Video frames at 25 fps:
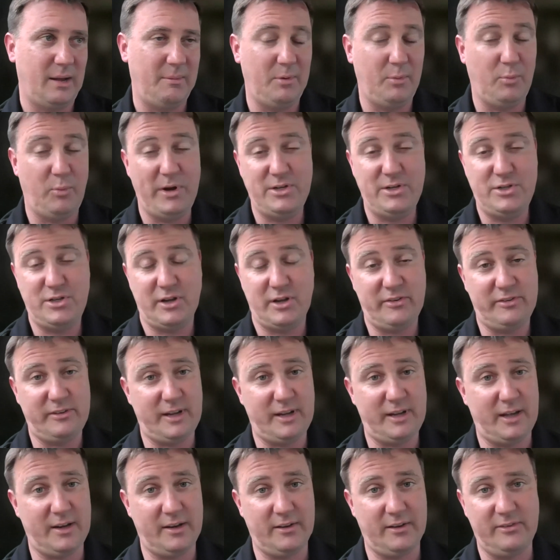mean, we
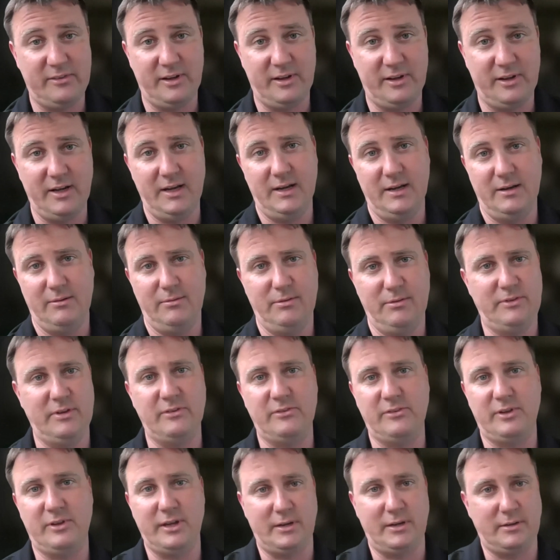just had a study, and it was
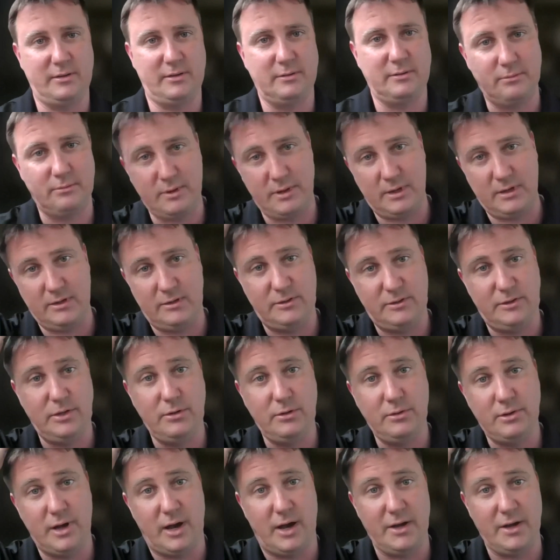just like
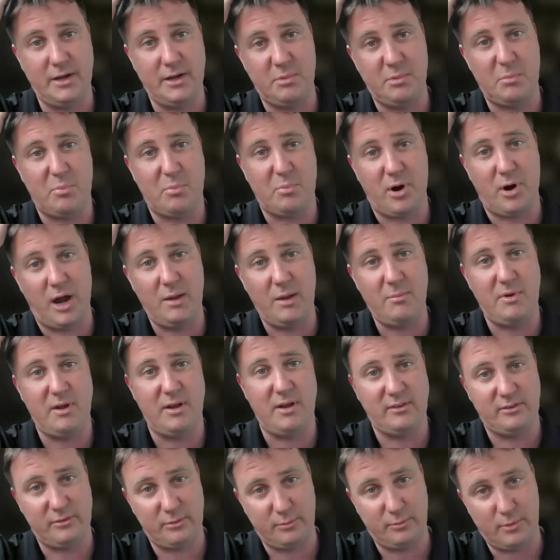2 non-human
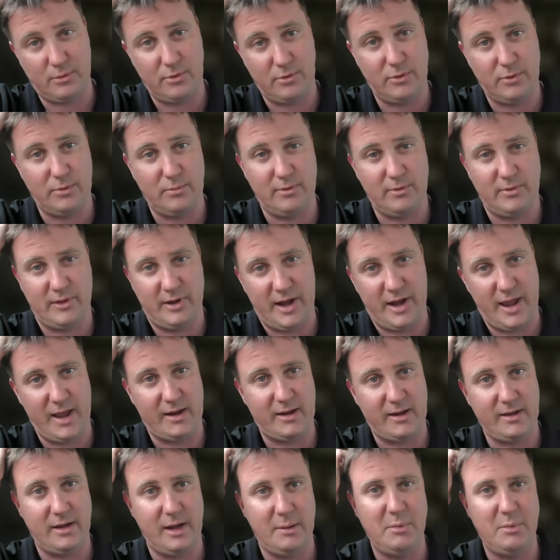primates we were doing with an
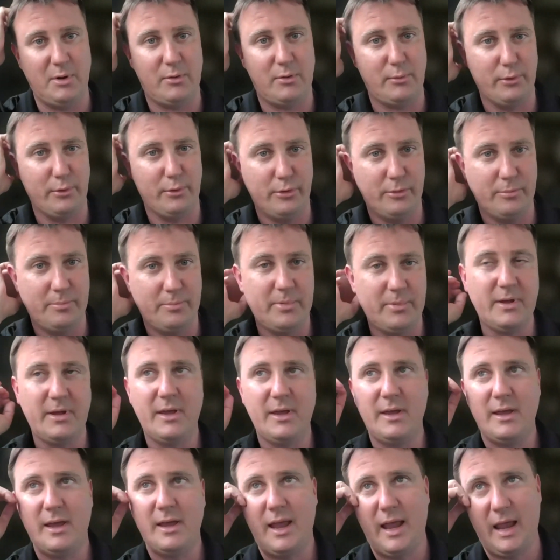academic group,
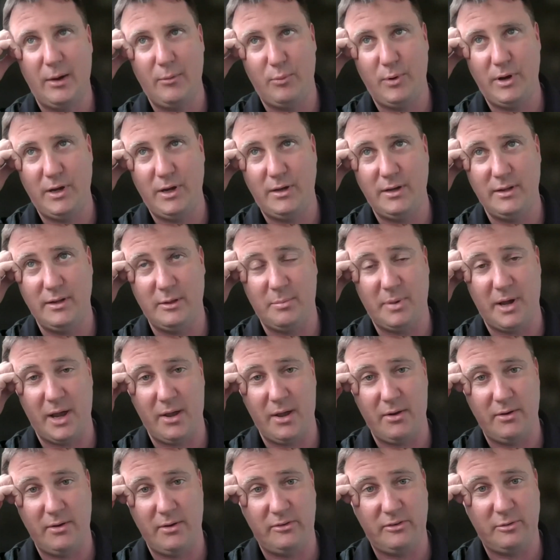and we did the
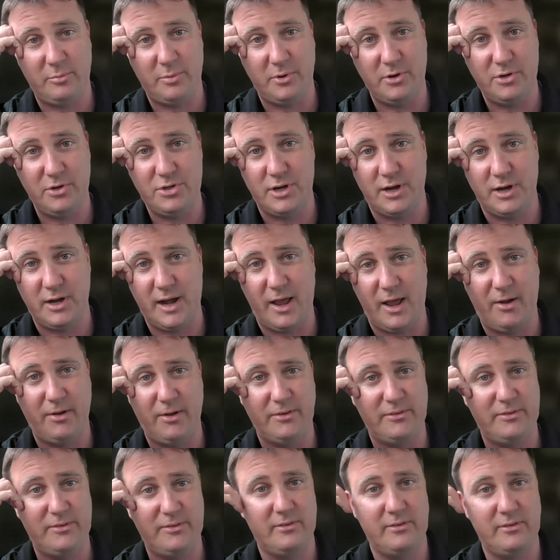biodistribution
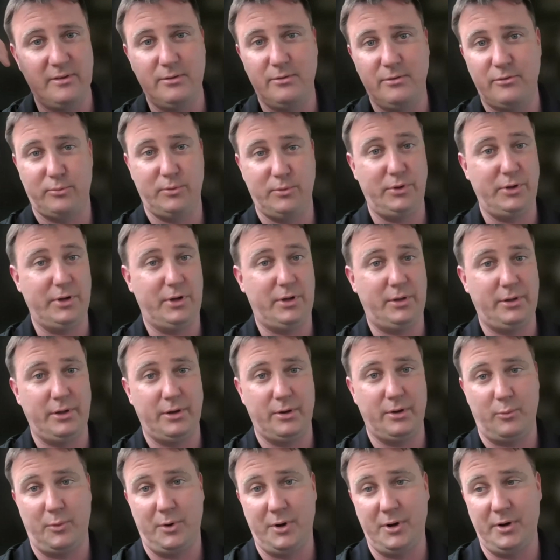analysis, and it was really
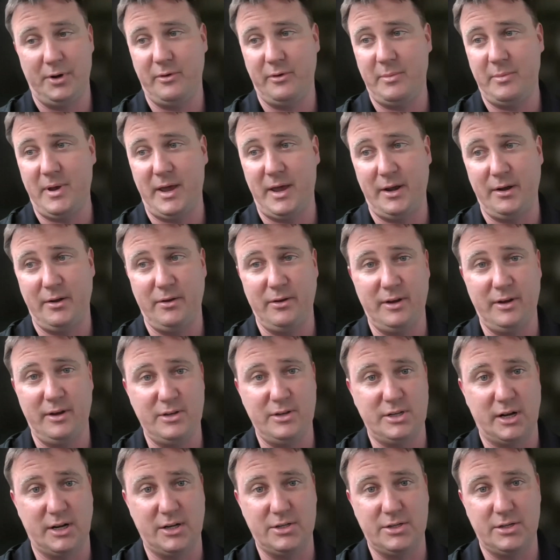clear one of them had a good
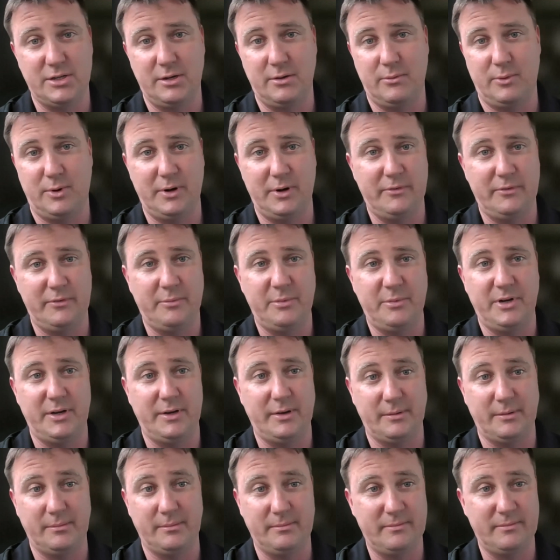injection and one of them
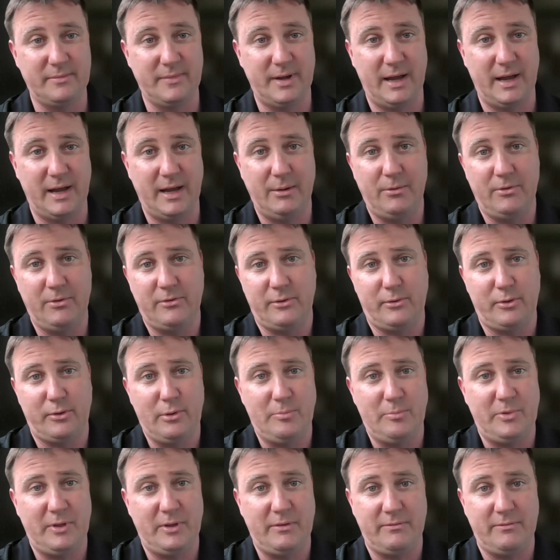didn't. And it was a
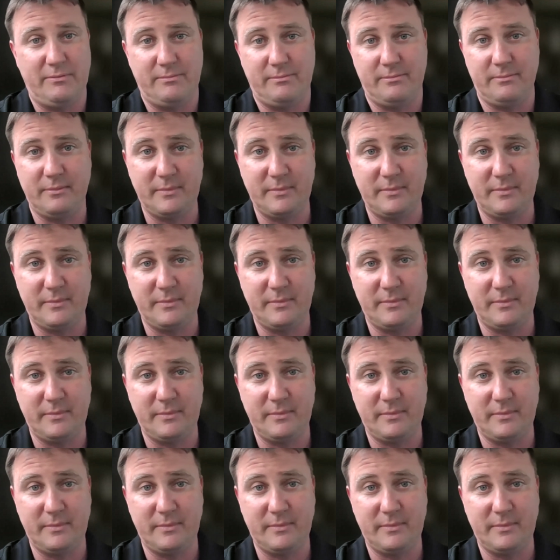group that